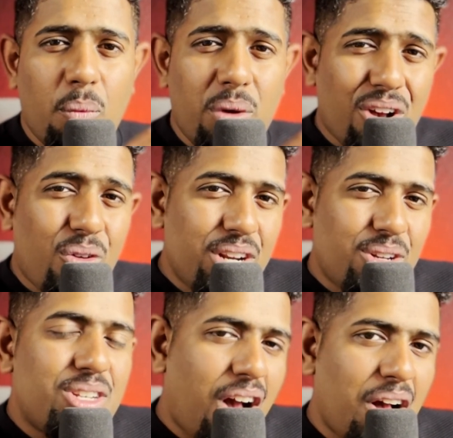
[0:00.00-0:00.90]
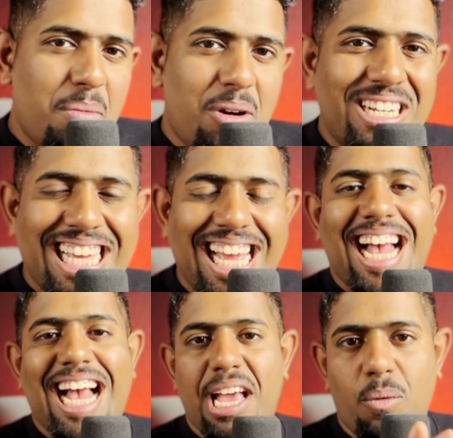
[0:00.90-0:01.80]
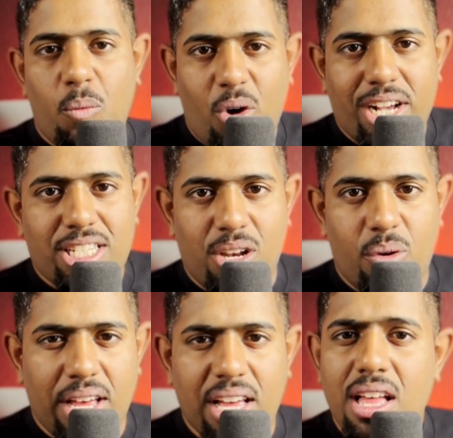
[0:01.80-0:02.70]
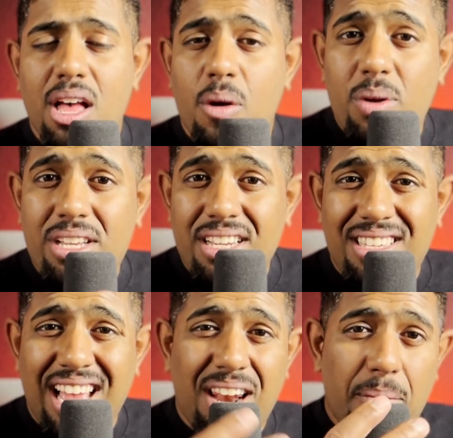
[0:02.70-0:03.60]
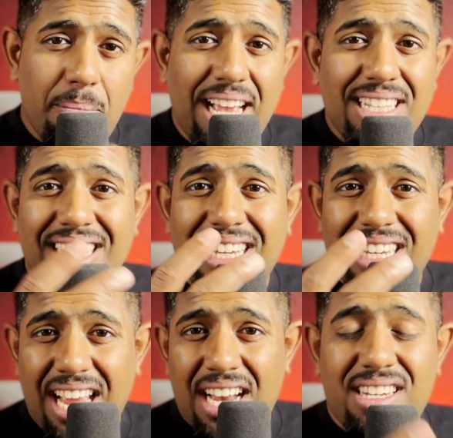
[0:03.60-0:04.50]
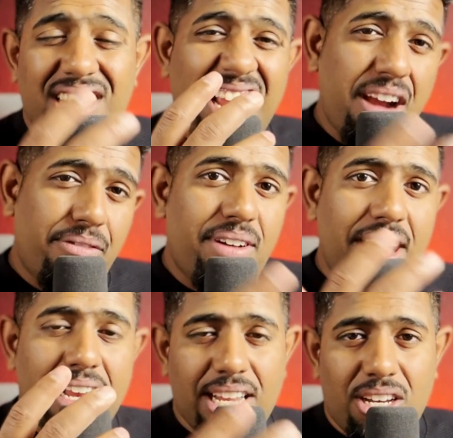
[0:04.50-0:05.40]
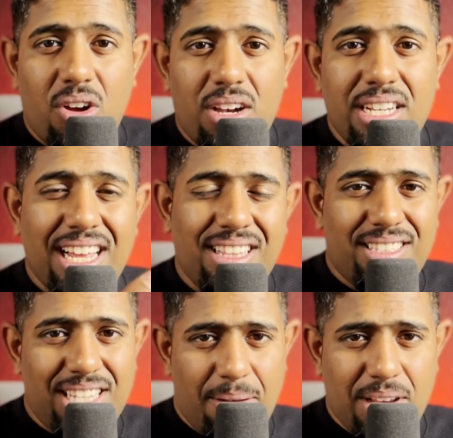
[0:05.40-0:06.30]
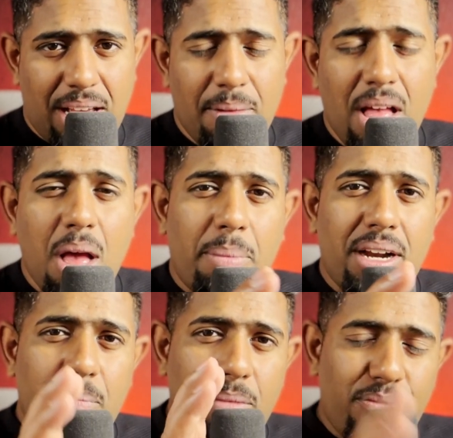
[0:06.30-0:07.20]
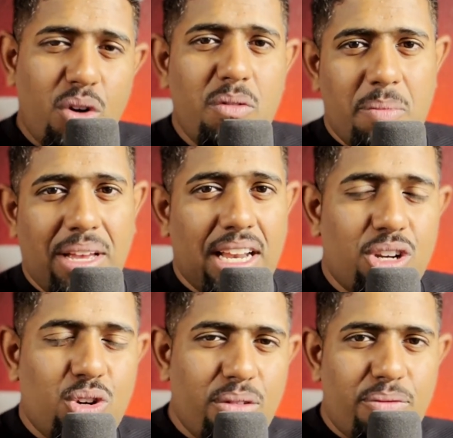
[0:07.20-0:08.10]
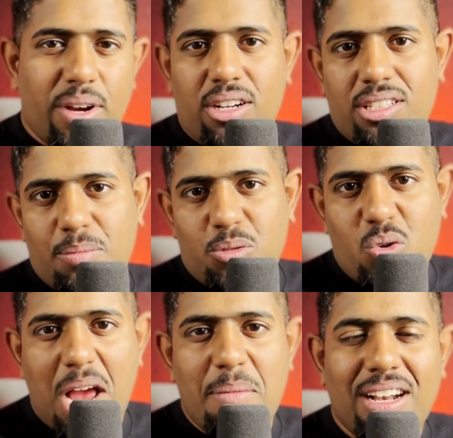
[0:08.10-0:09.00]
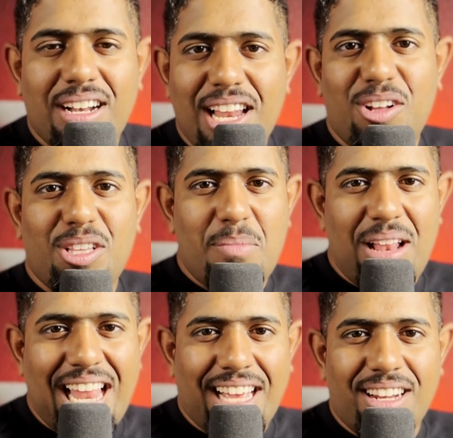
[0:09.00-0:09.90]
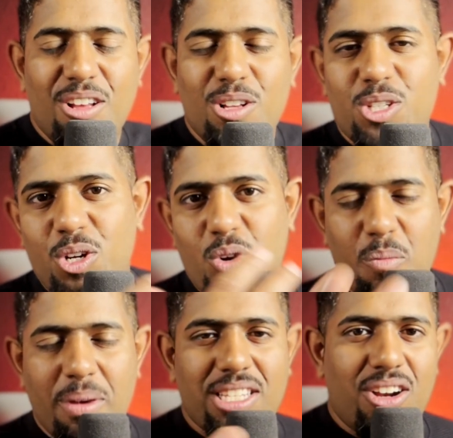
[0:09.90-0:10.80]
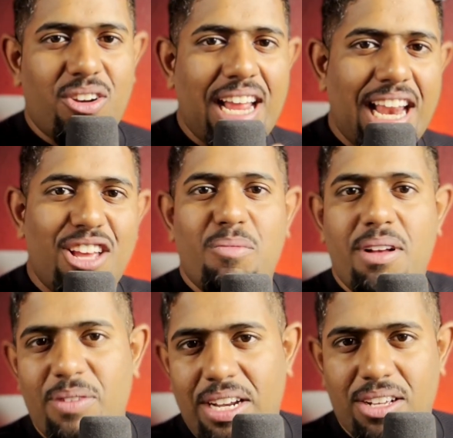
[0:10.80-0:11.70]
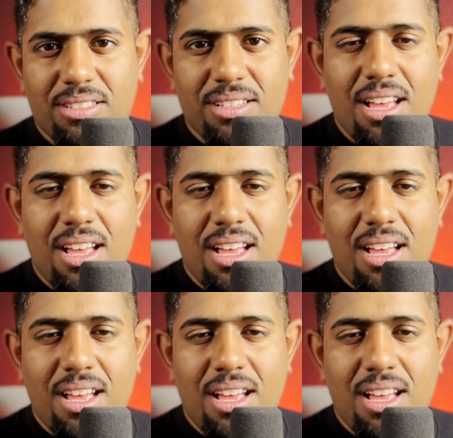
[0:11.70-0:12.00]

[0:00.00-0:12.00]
we are going to talk about AI voice cloning, which is an amazing yet terrifying technology at the same time. But before we begin, don't forget to subscribe and click on the bell icon so you don't miss out on any of my videos.